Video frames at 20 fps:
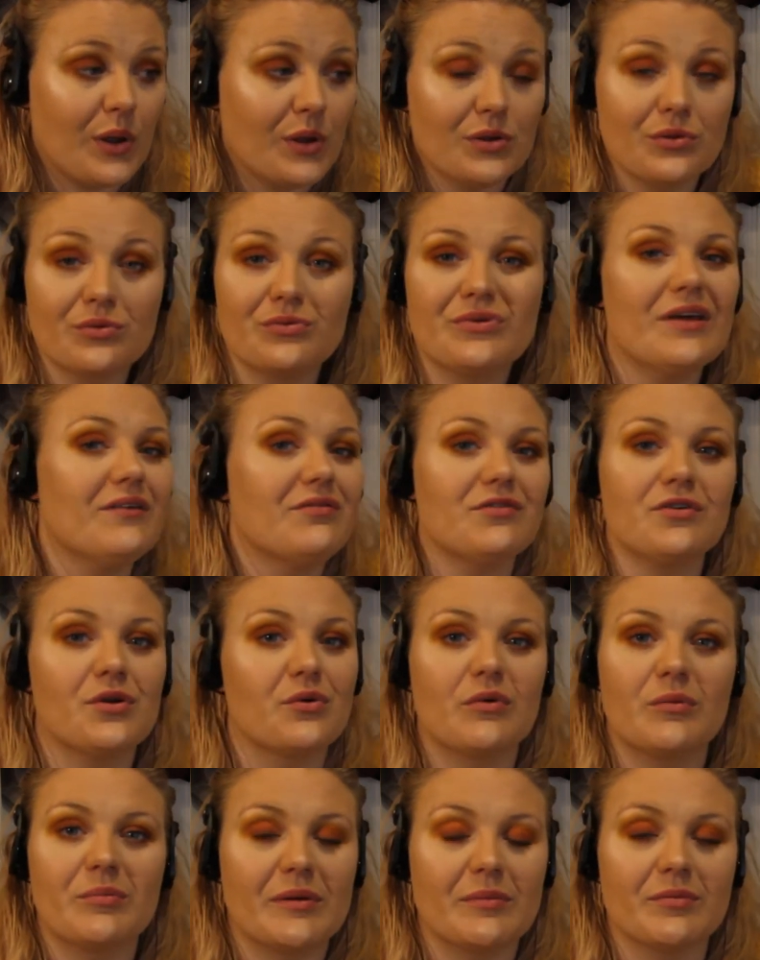You never know
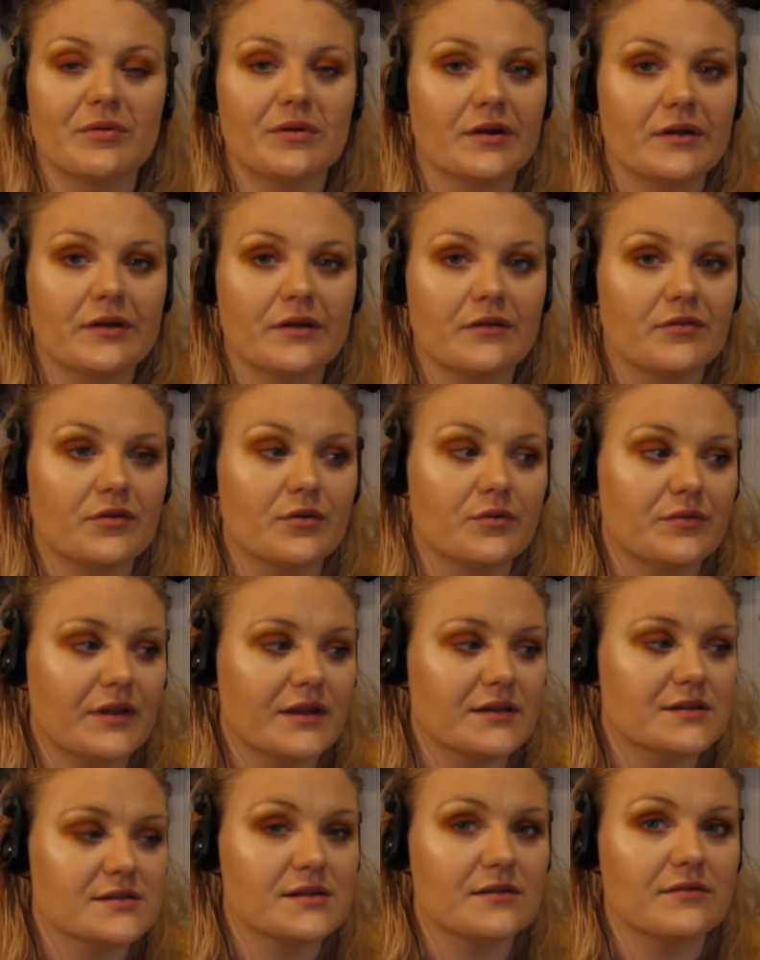what people are gonna vote.
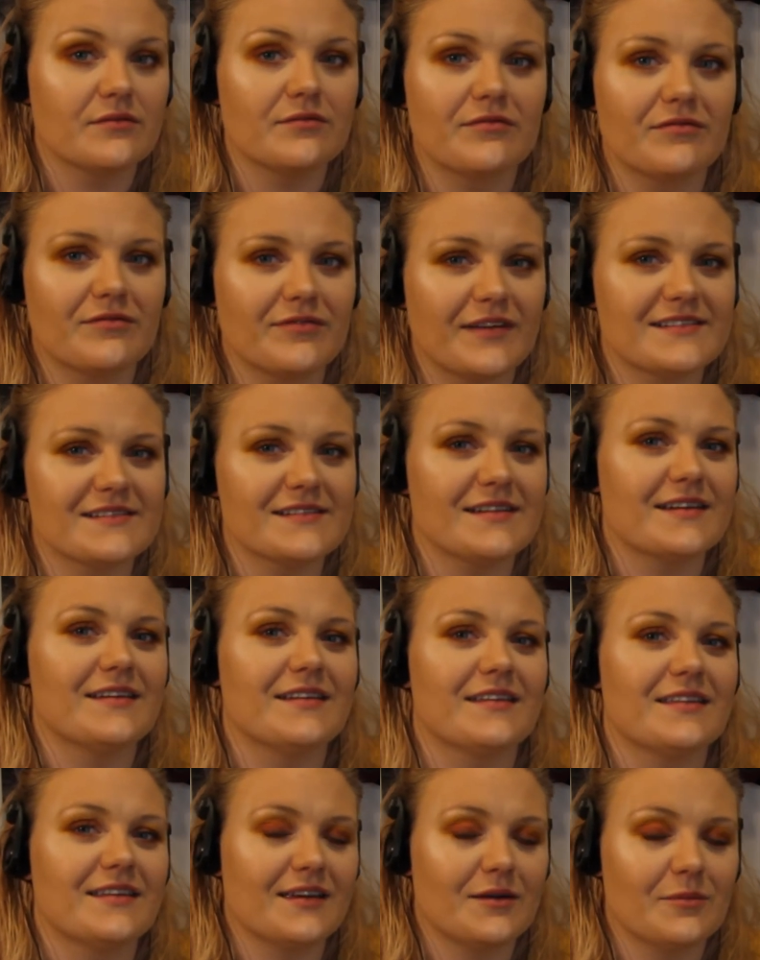That's the
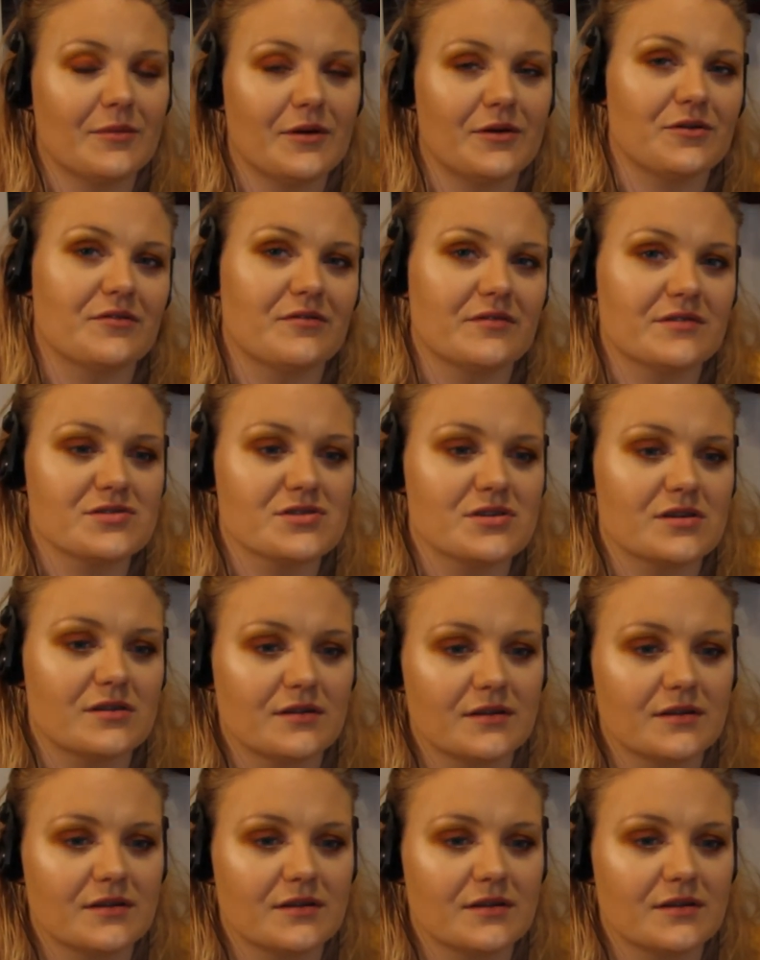fascinating thing about Eurovision.